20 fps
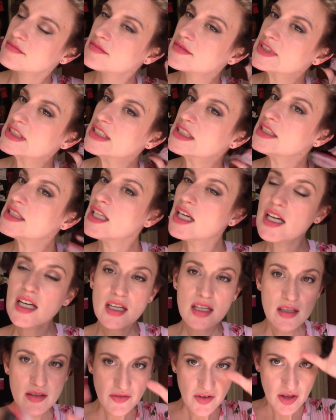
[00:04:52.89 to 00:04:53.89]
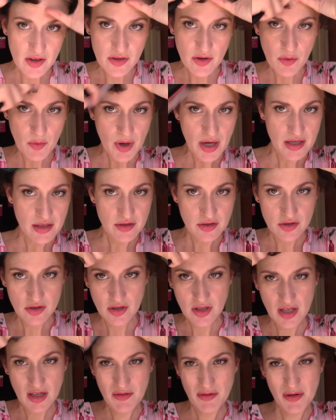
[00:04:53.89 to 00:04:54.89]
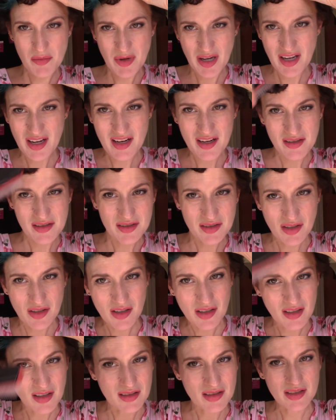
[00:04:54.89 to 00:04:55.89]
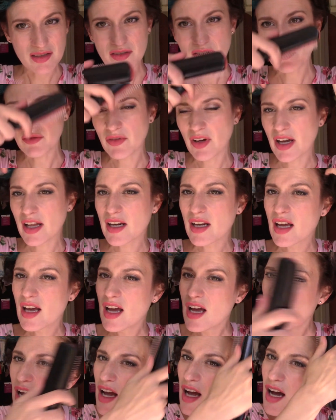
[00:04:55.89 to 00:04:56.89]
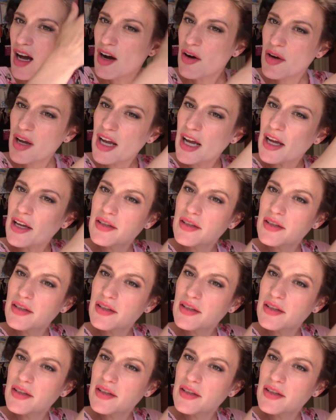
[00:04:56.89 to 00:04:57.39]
I love the white streak when my hair is curled. It's so fun. Okay,